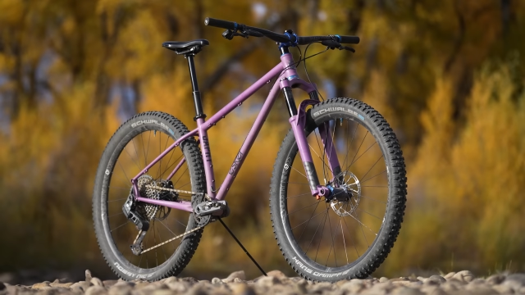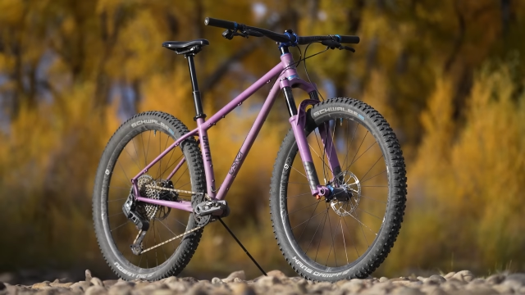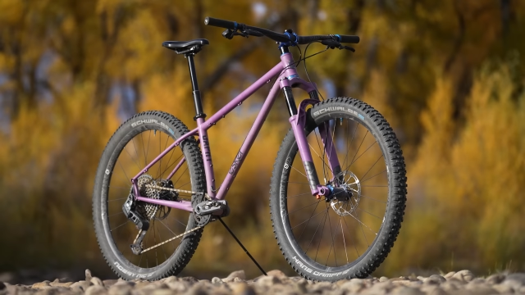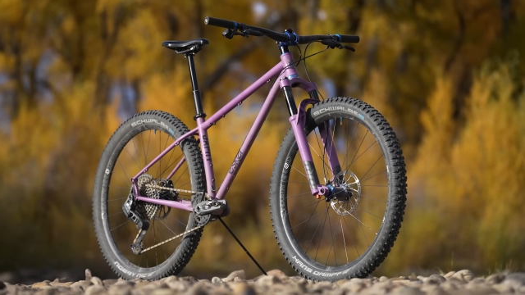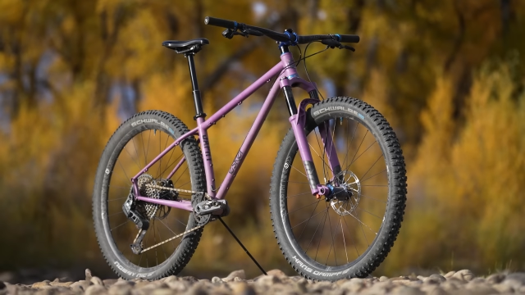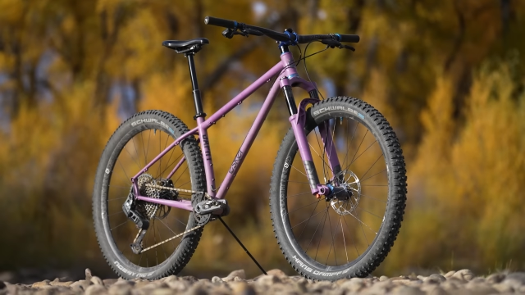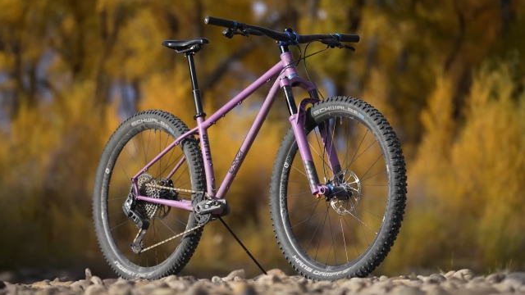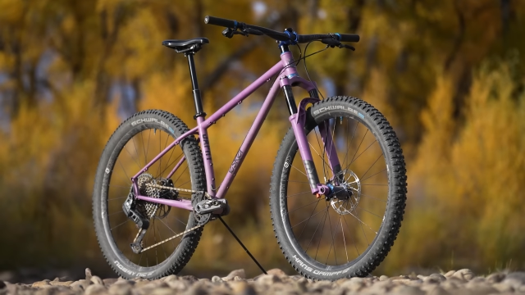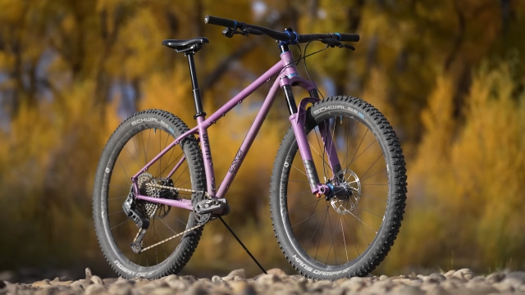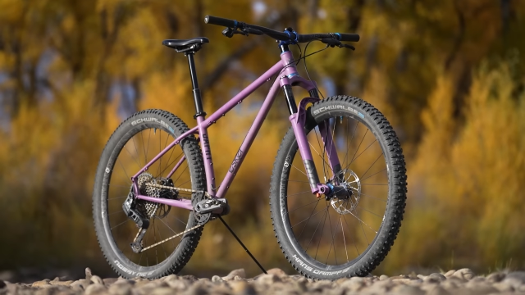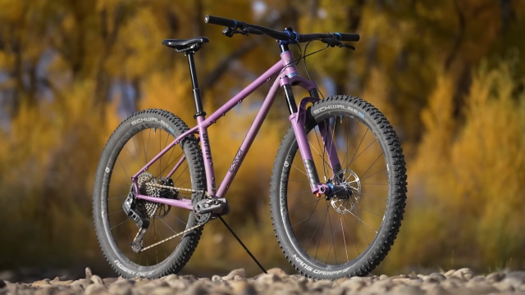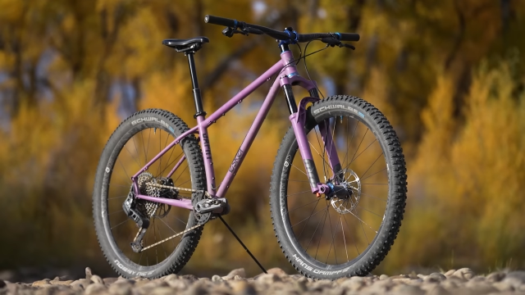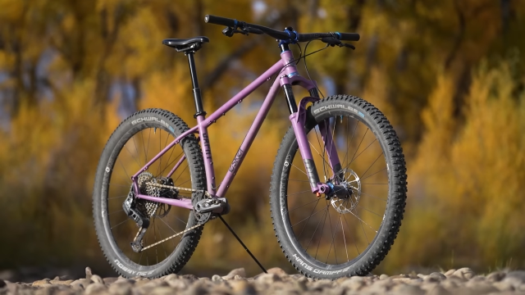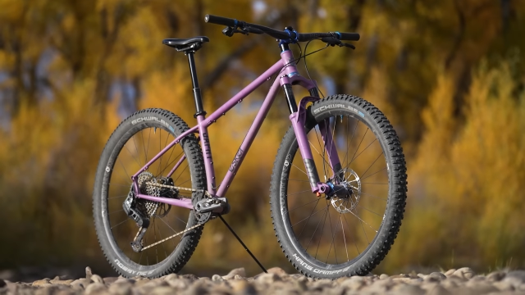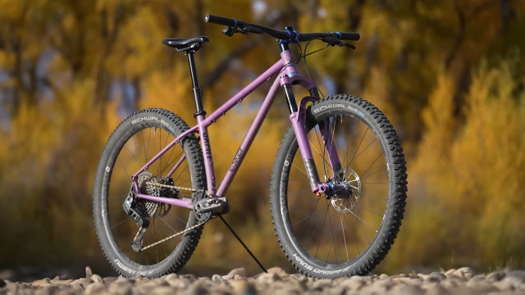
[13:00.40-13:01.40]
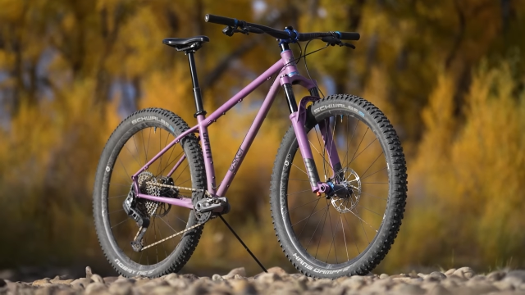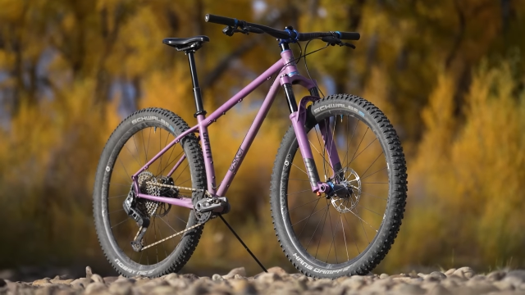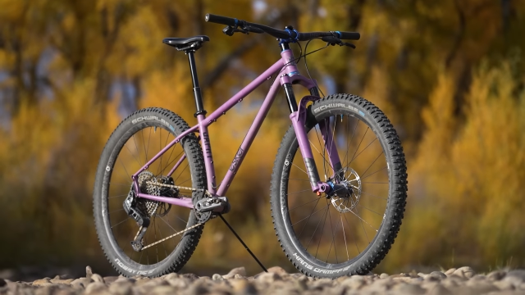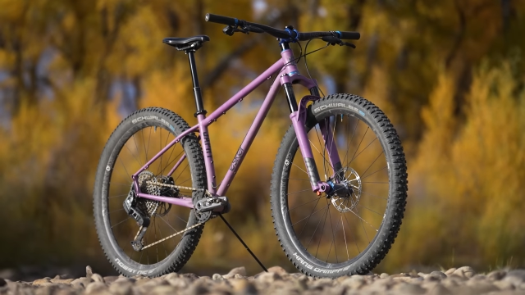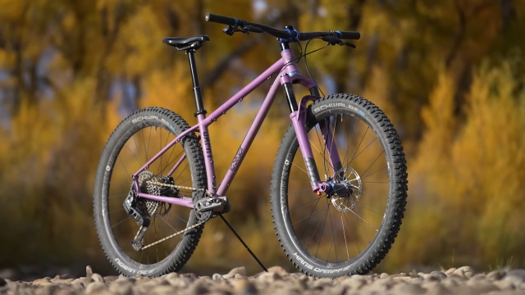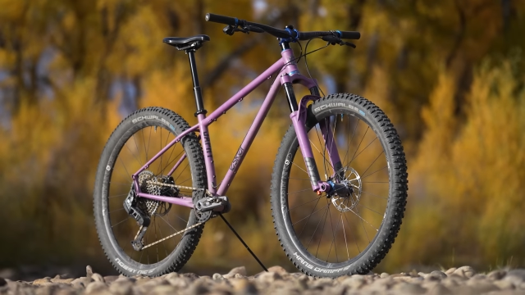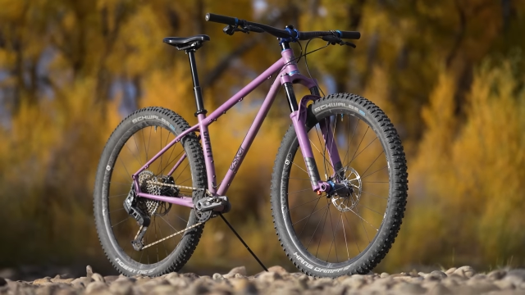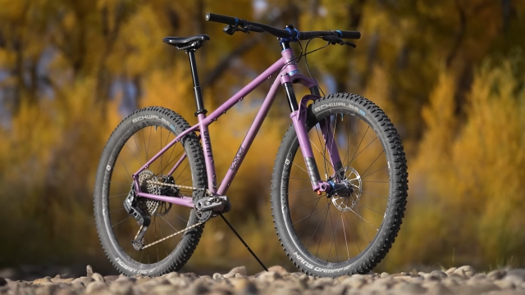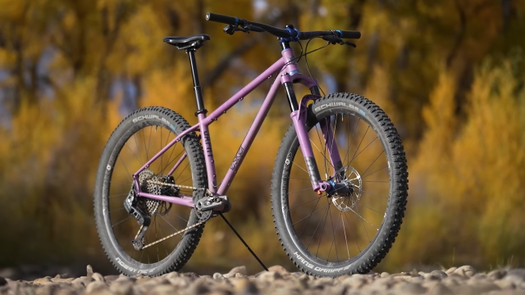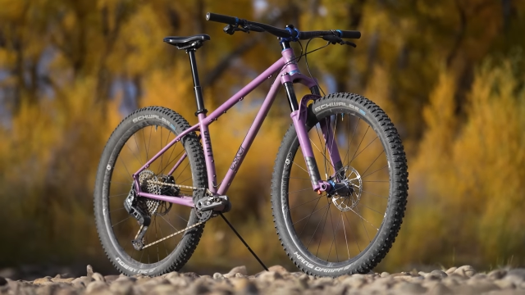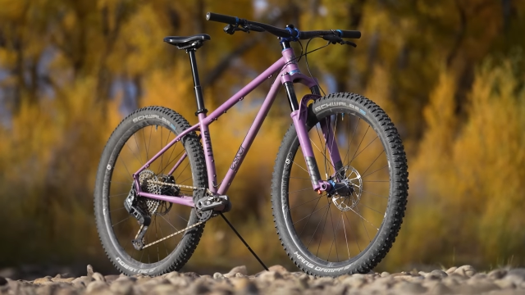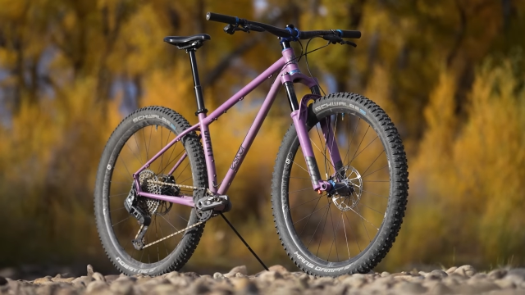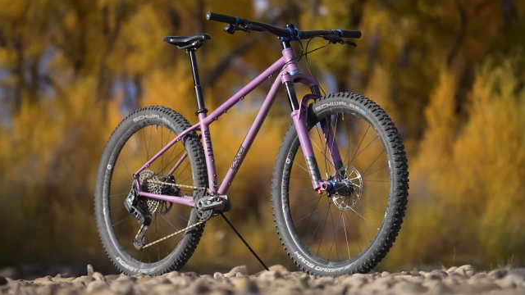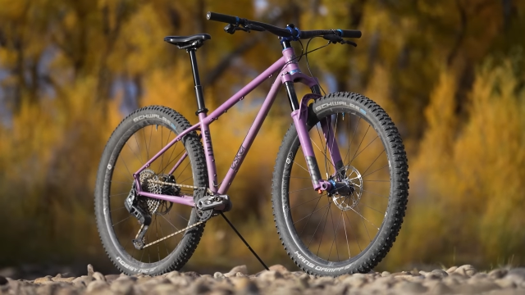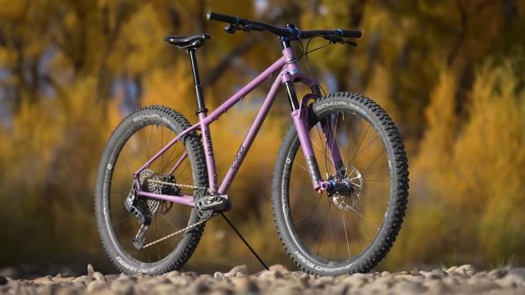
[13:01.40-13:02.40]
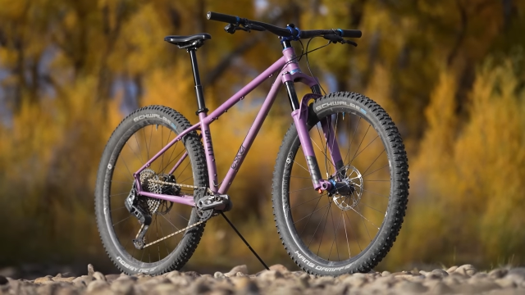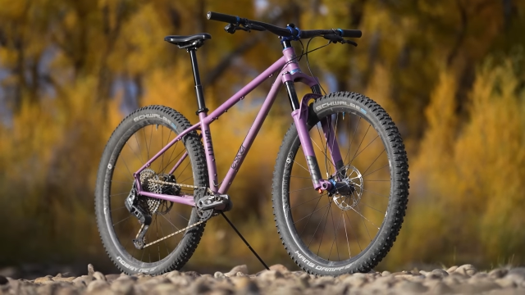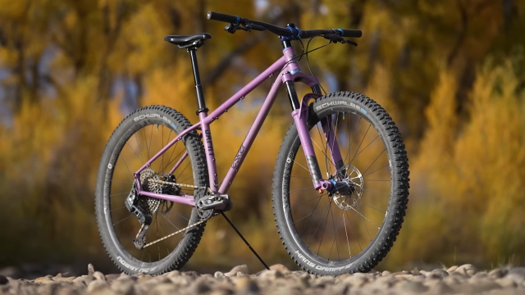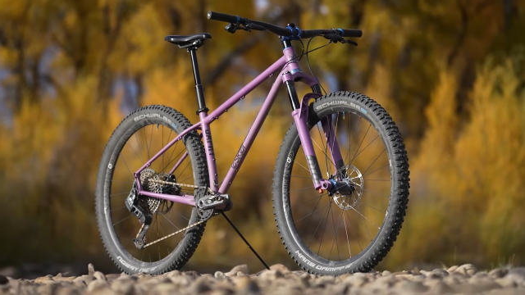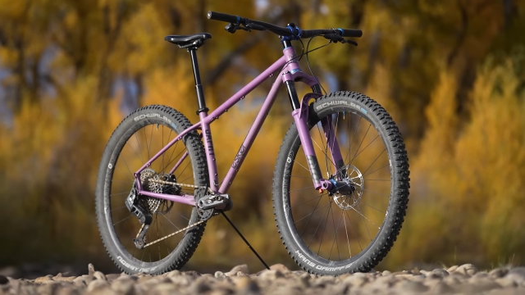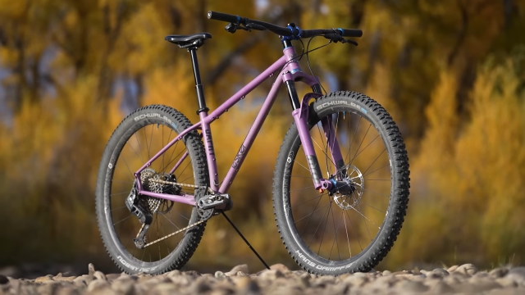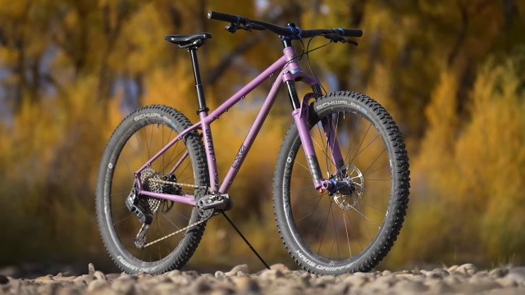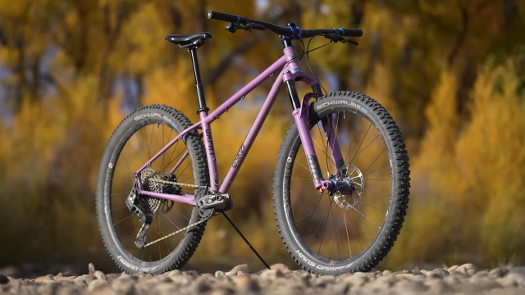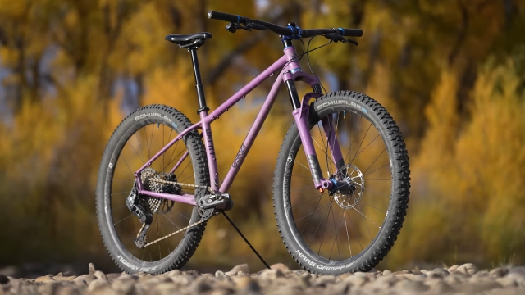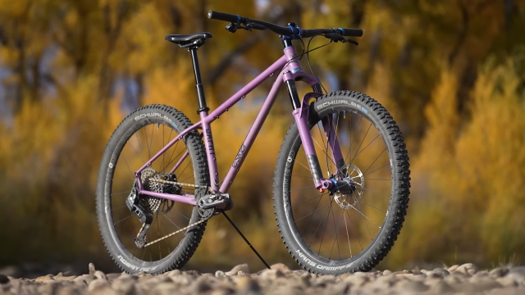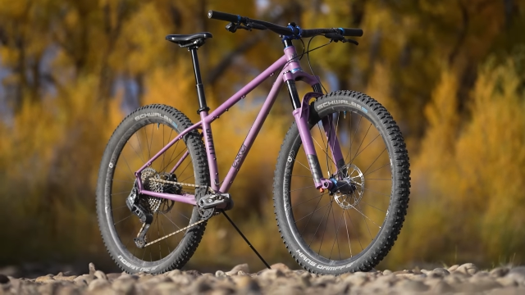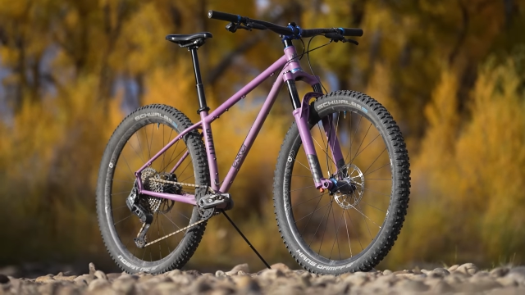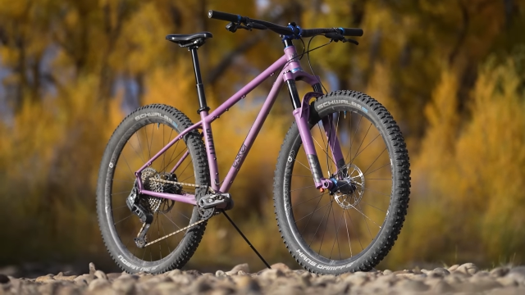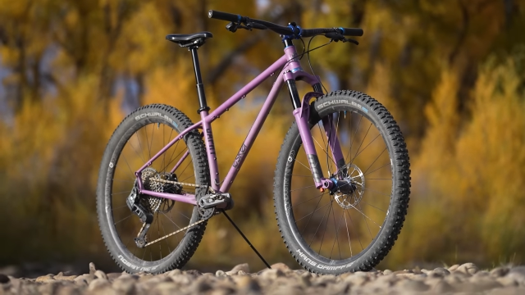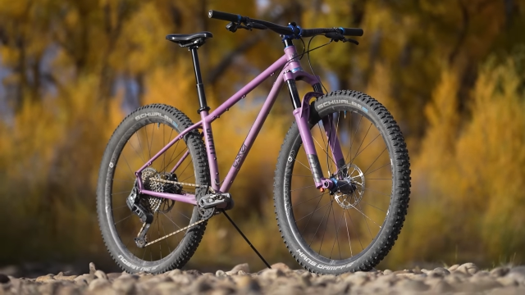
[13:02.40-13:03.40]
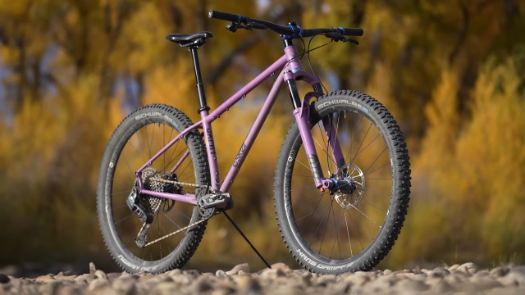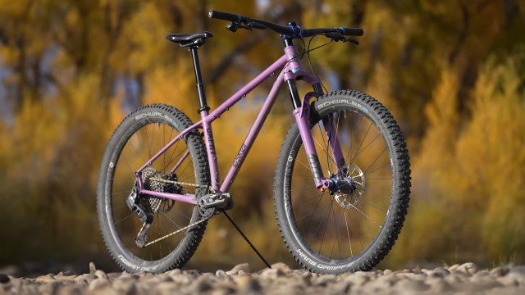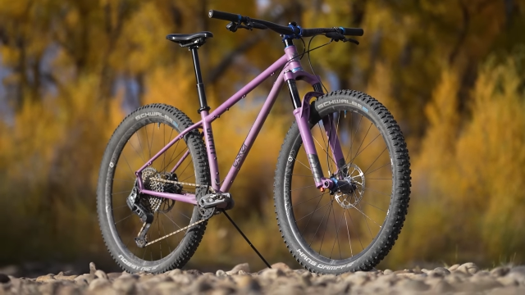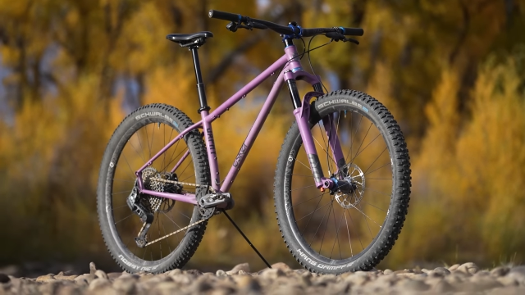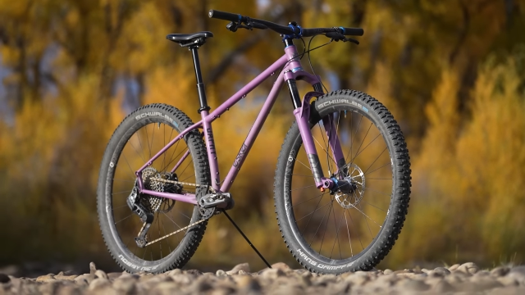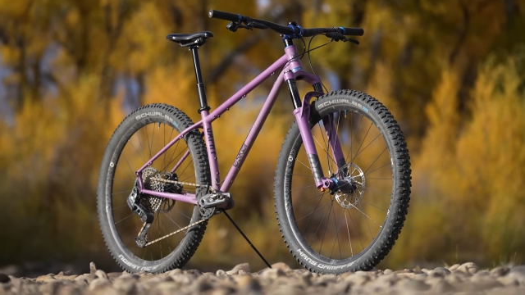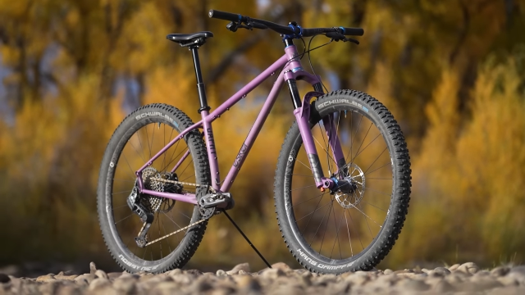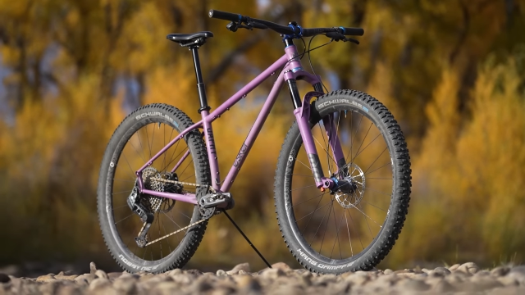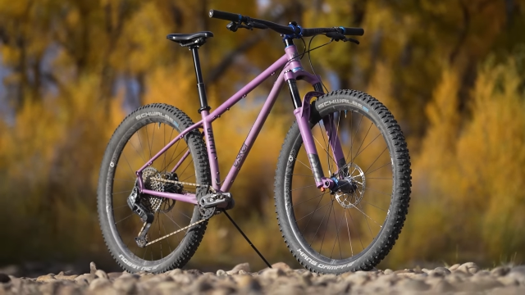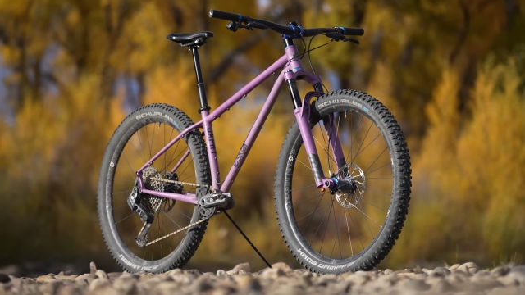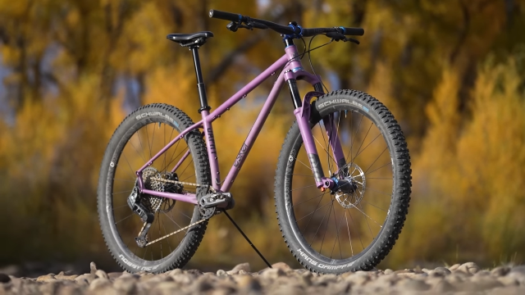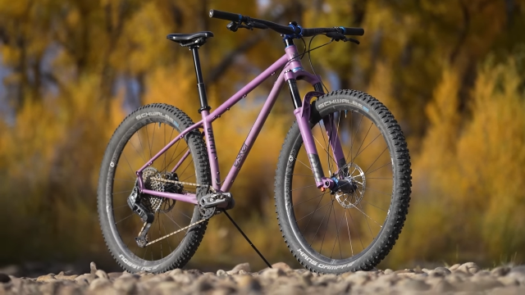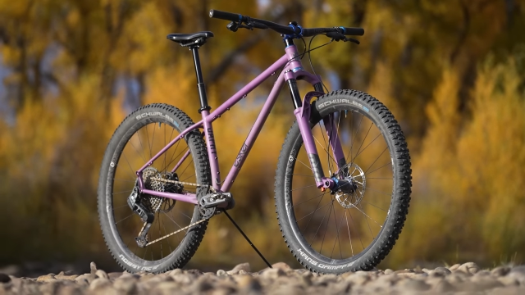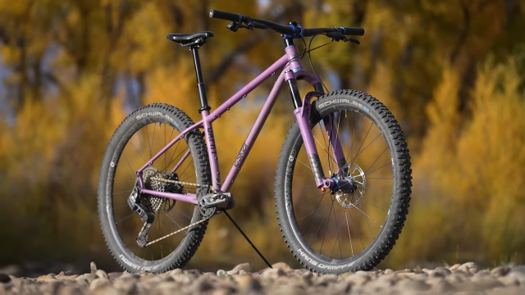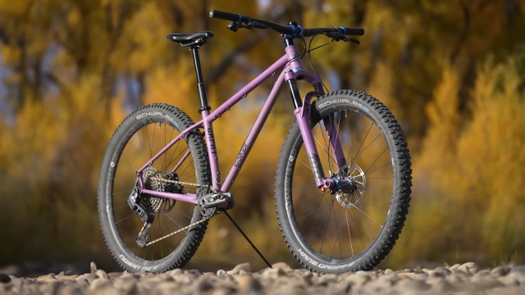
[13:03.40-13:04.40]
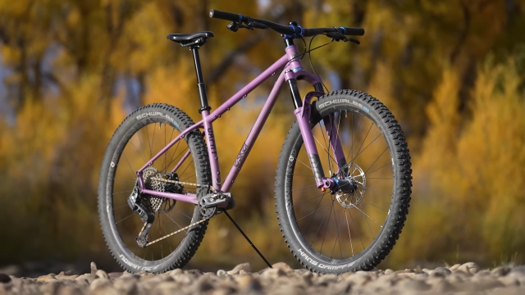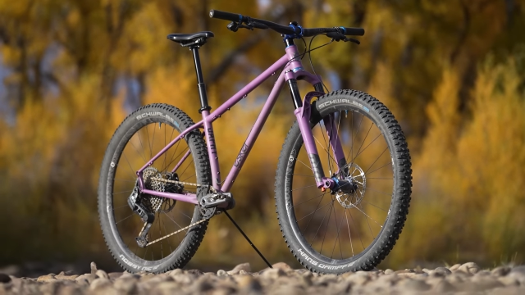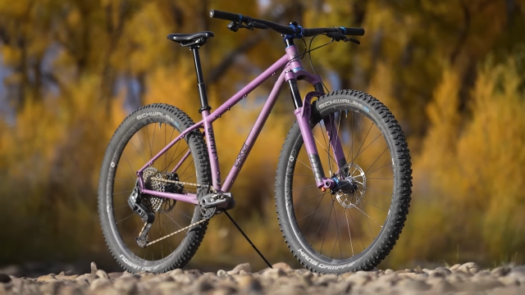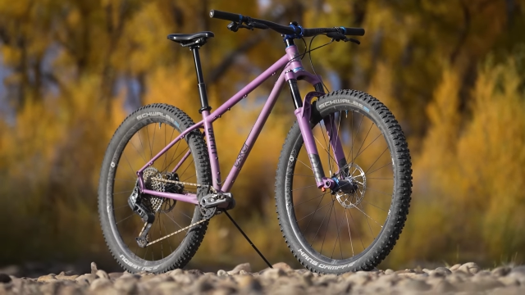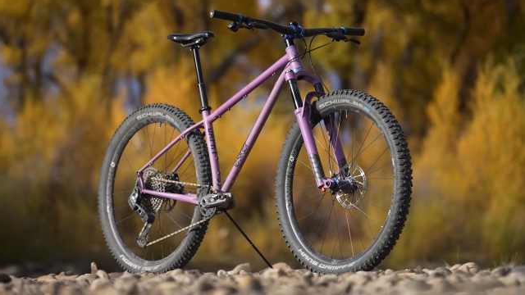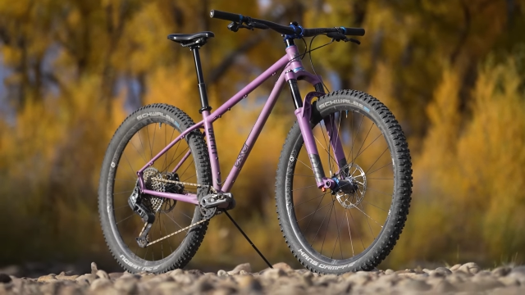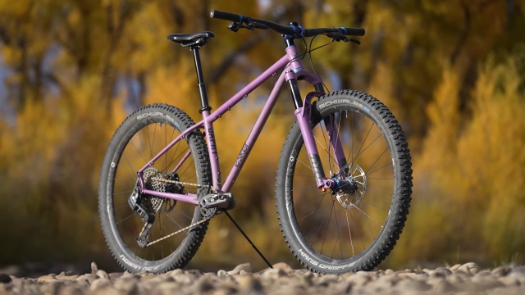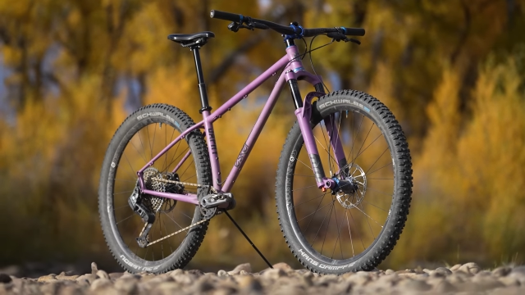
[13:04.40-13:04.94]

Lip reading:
Nobody's mouth can be seen.